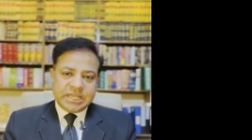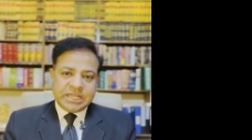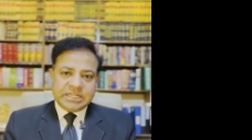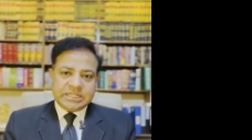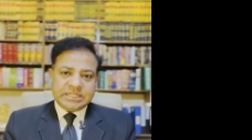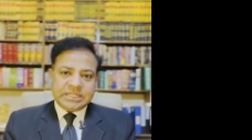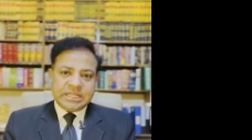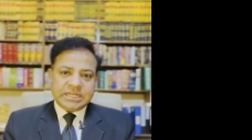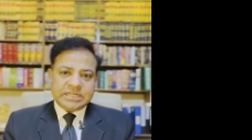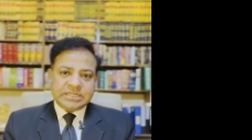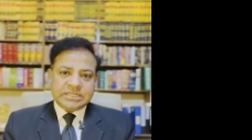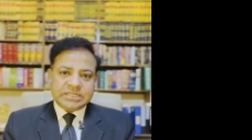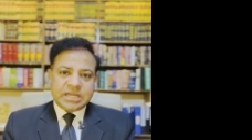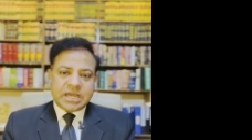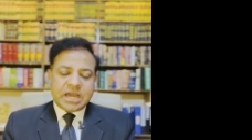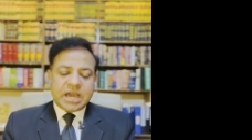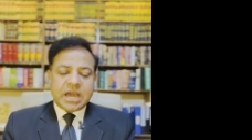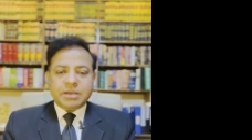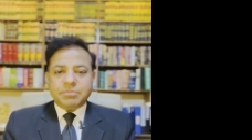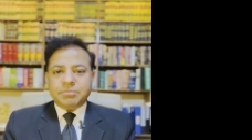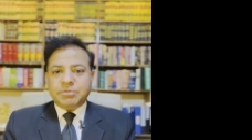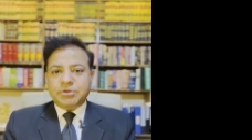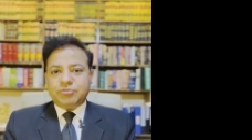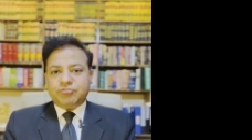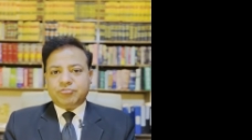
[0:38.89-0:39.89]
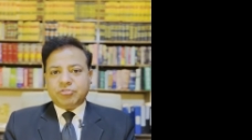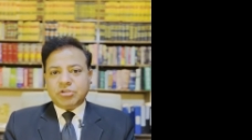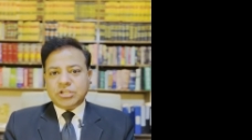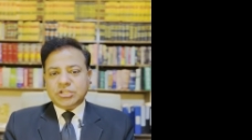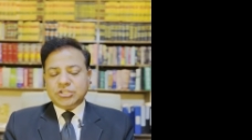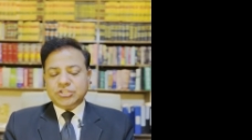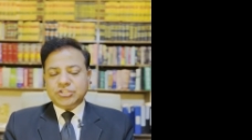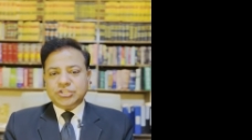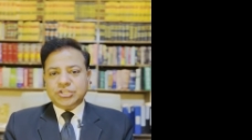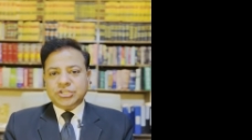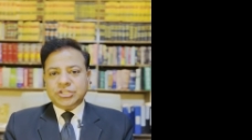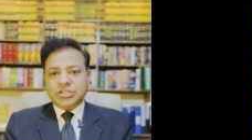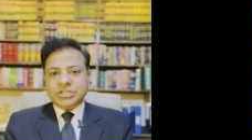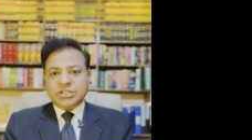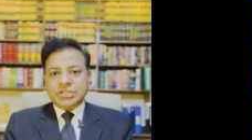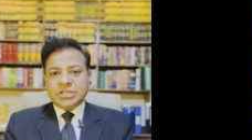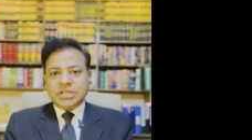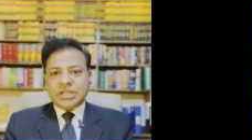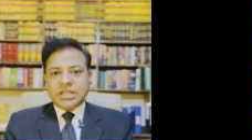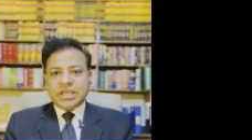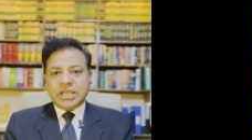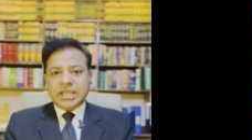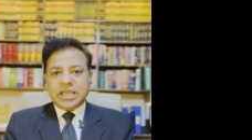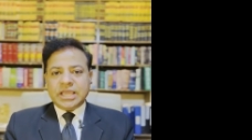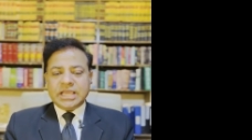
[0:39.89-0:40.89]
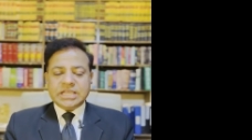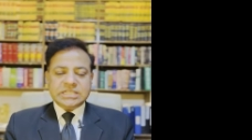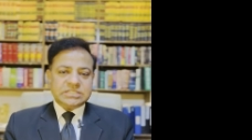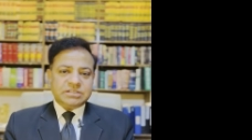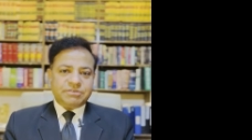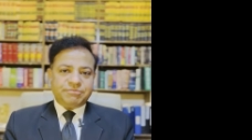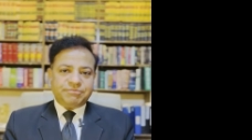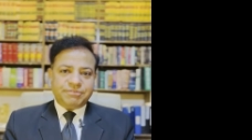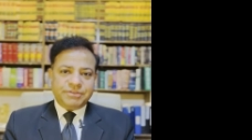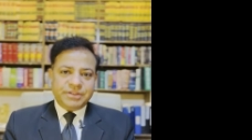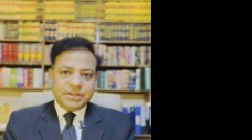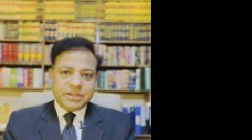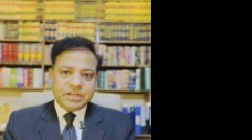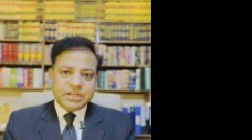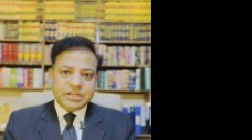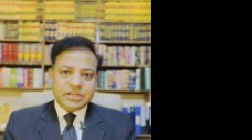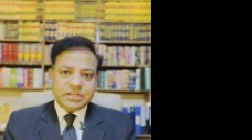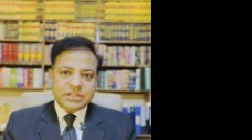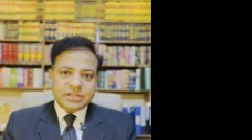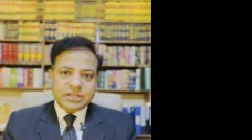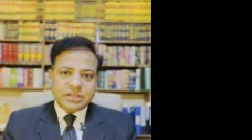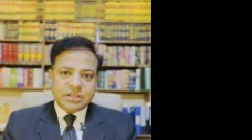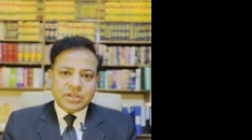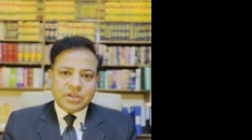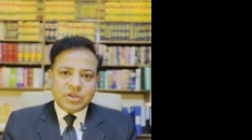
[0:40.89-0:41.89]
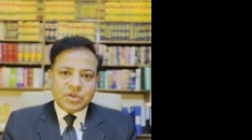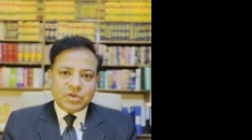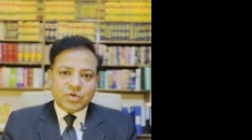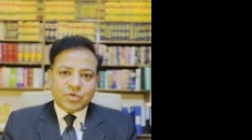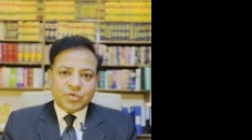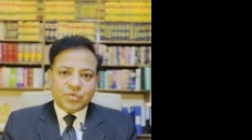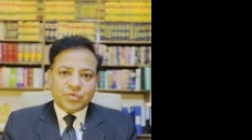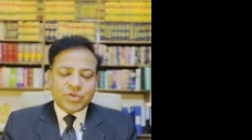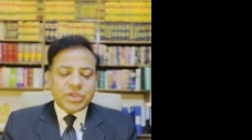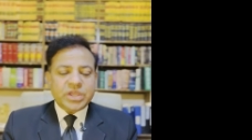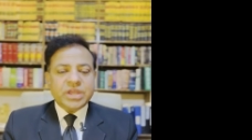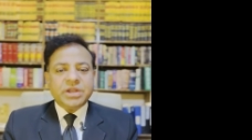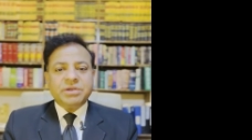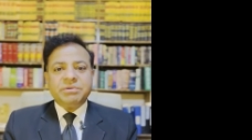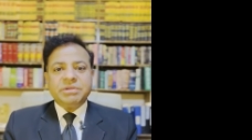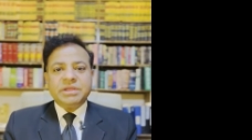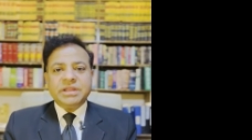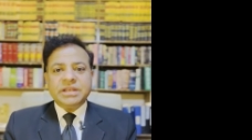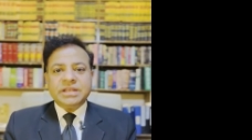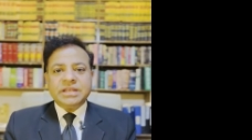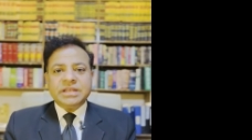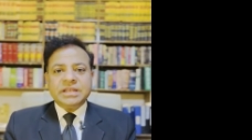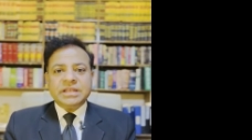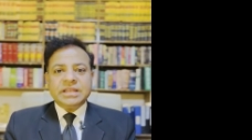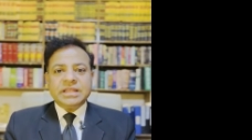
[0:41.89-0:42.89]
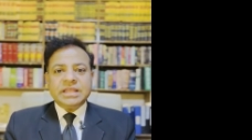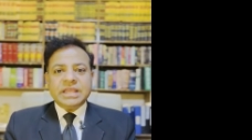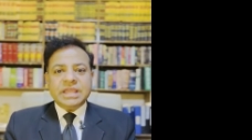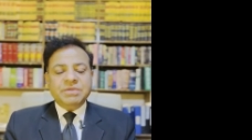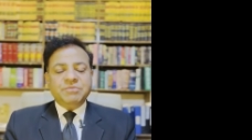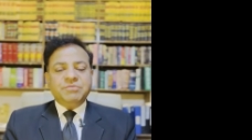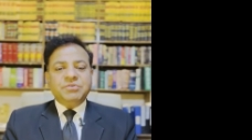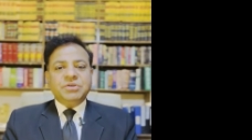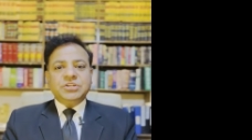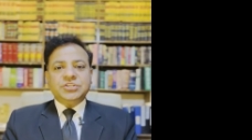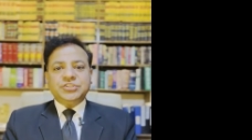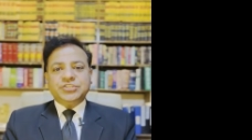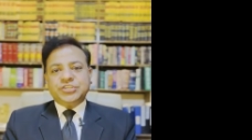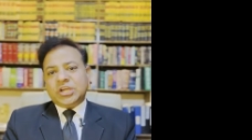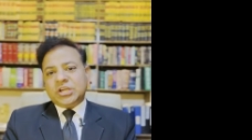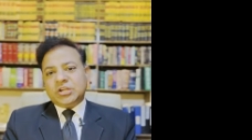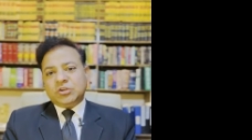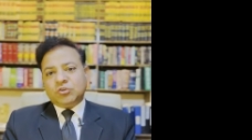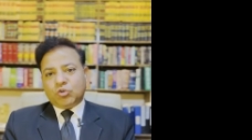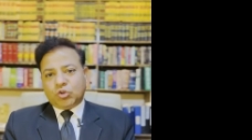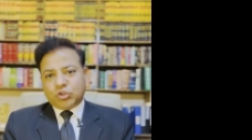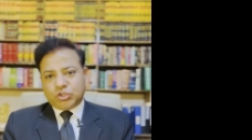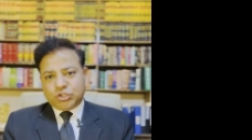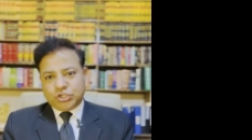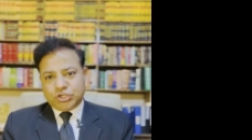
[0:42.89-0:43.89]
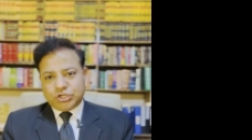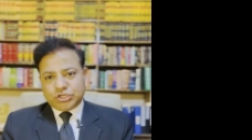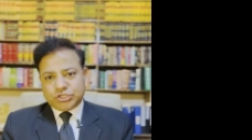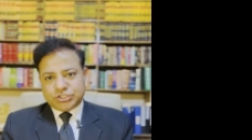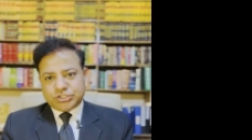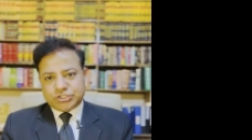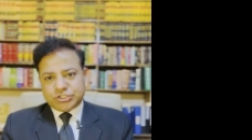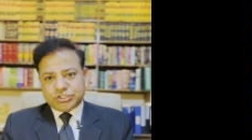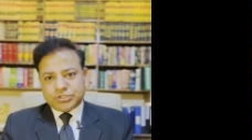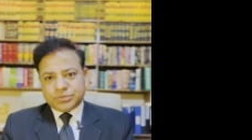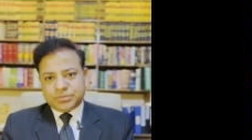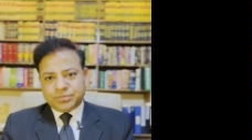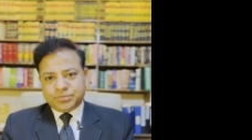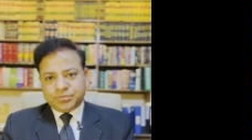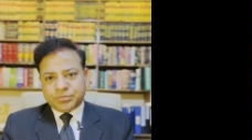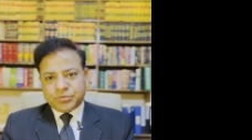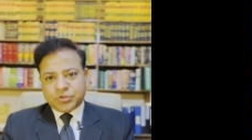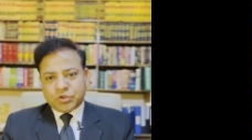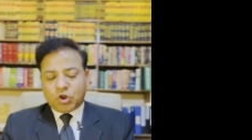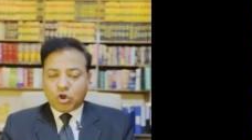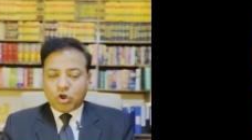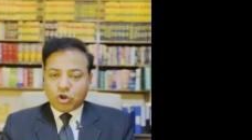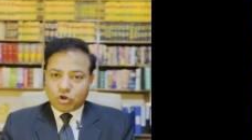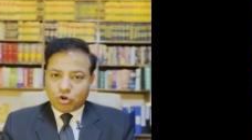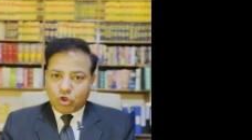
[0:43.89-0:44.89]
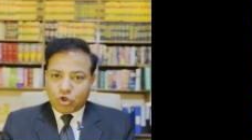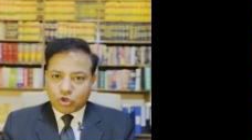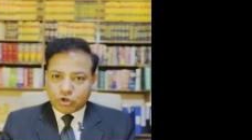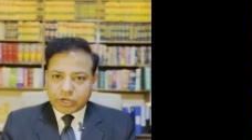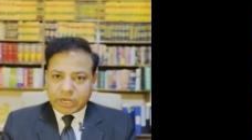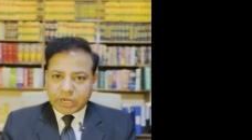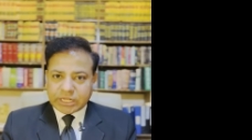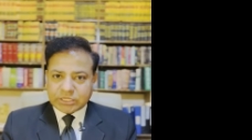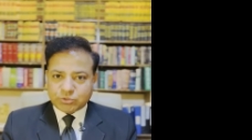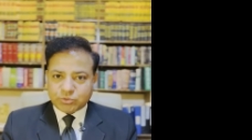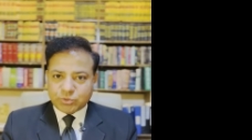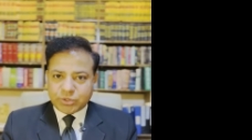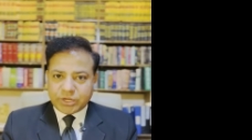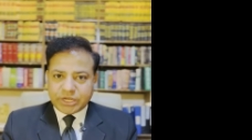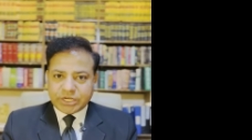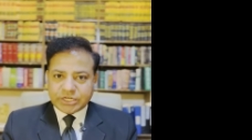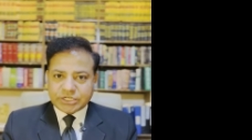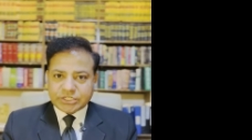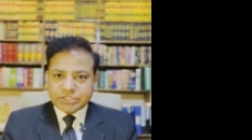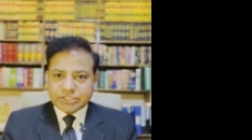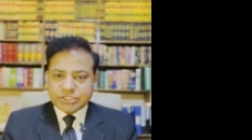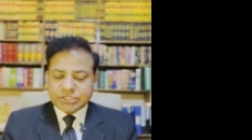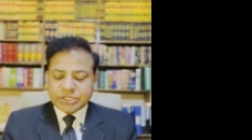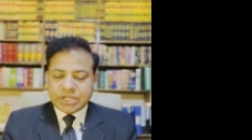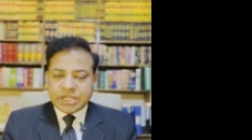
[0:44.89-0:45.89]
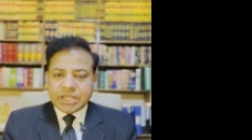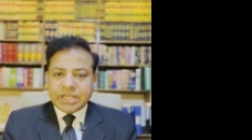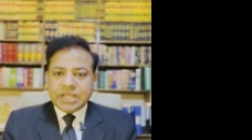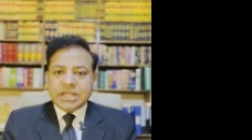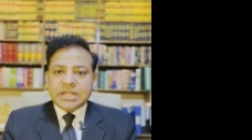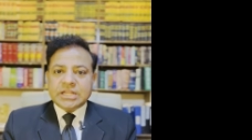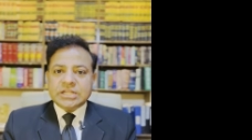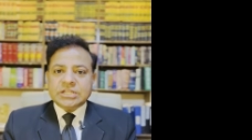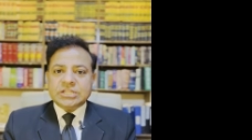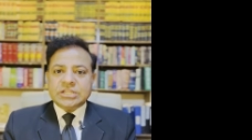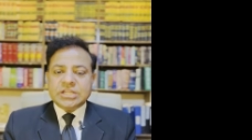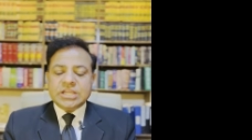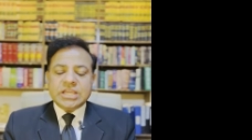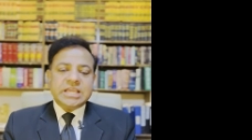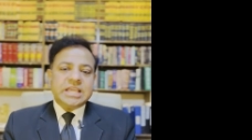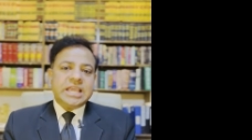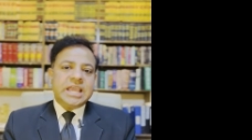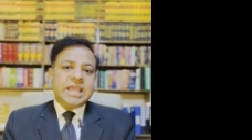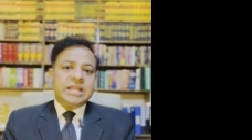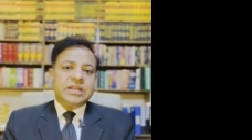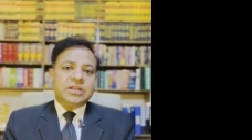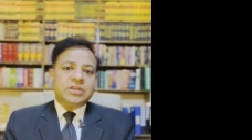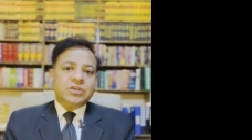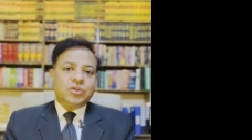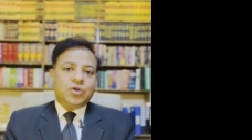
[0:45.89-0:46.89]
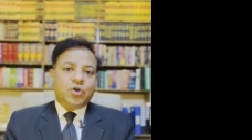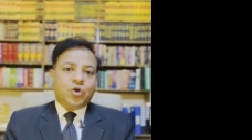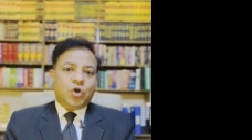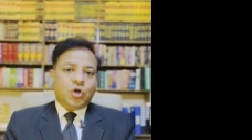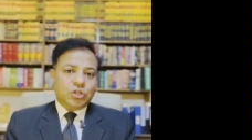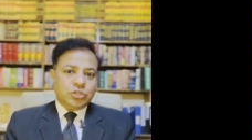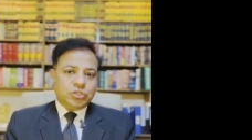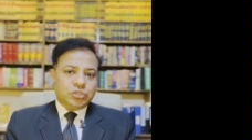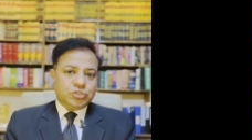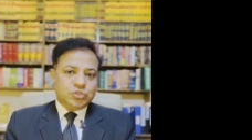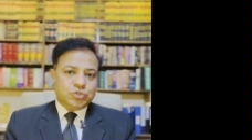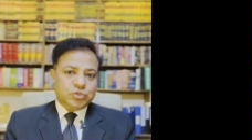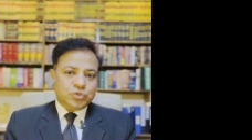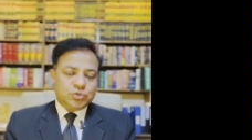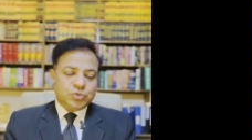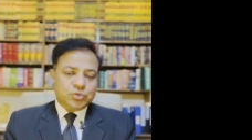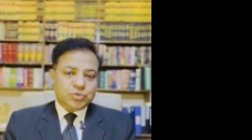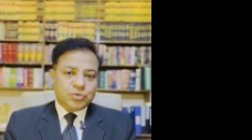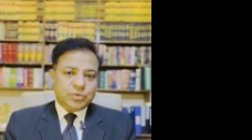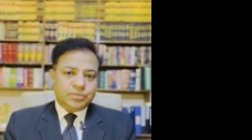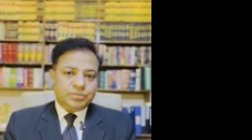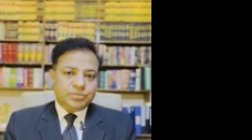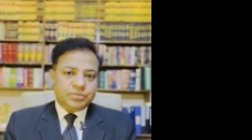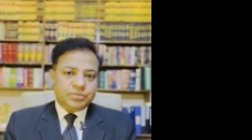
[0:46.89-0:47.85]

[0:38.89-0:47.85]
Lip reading: that arbitration is a field wherein even young lawyers or law graduates, they can also